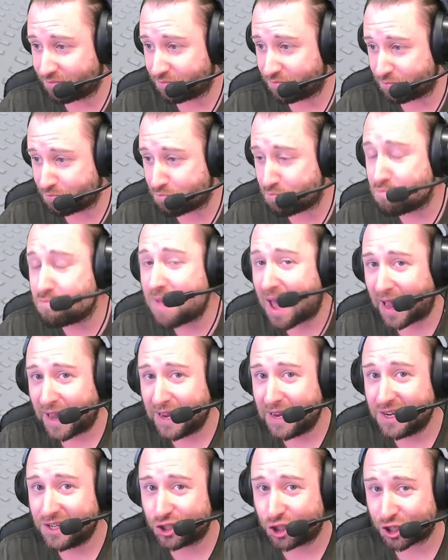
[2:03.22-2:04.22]

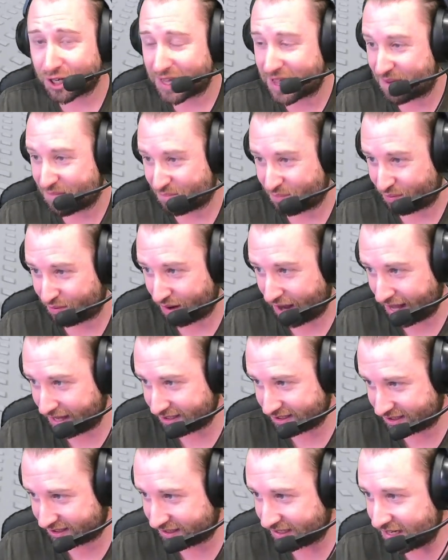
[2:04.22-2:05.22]
majorly
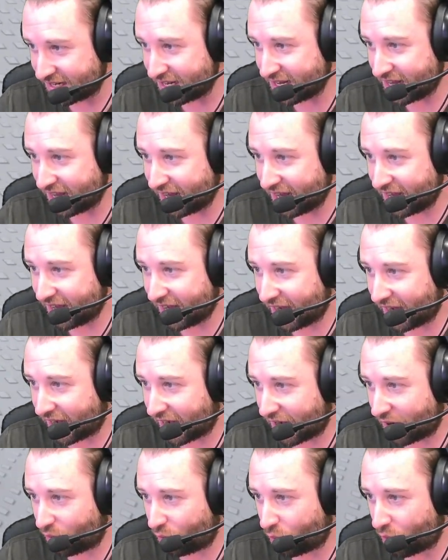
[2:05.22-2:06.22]
impressed
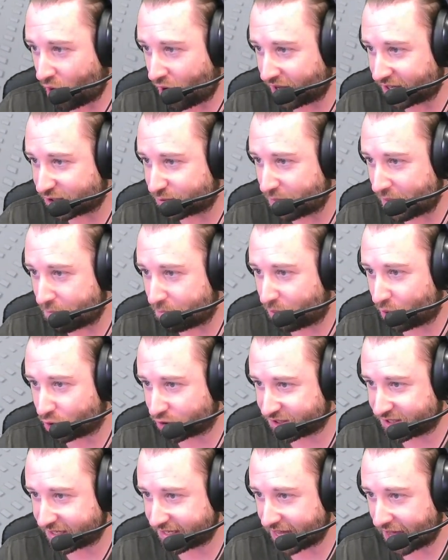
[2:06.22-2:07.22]
at what has been
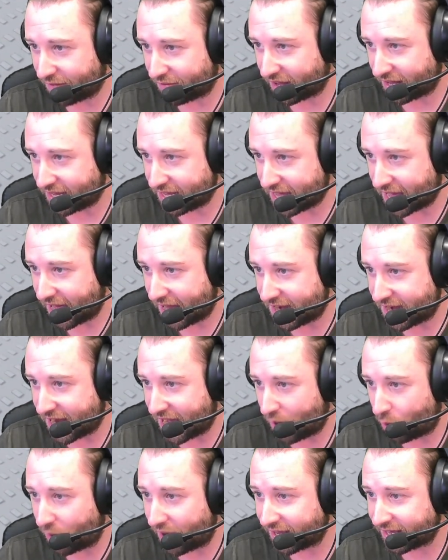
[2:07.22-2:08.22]
put together here.
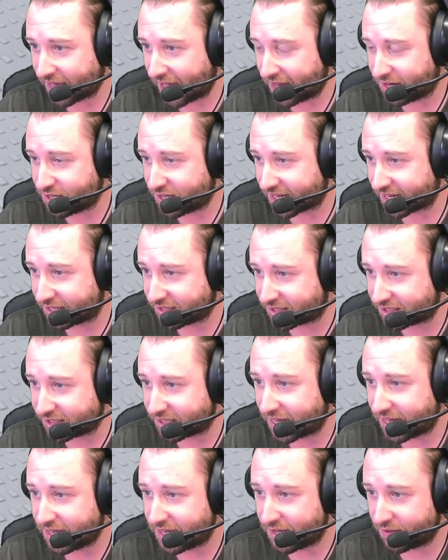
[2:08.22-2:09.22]
Now again, you can
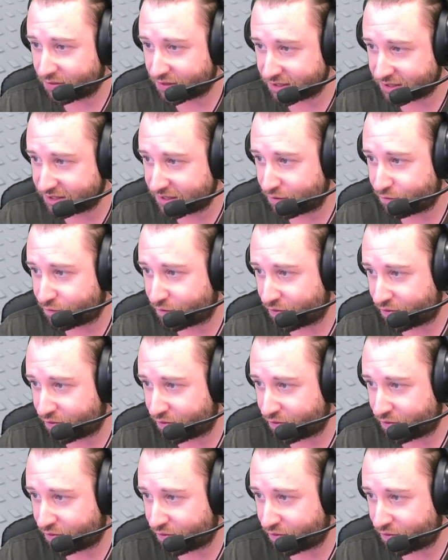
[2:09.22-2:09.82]
see there's different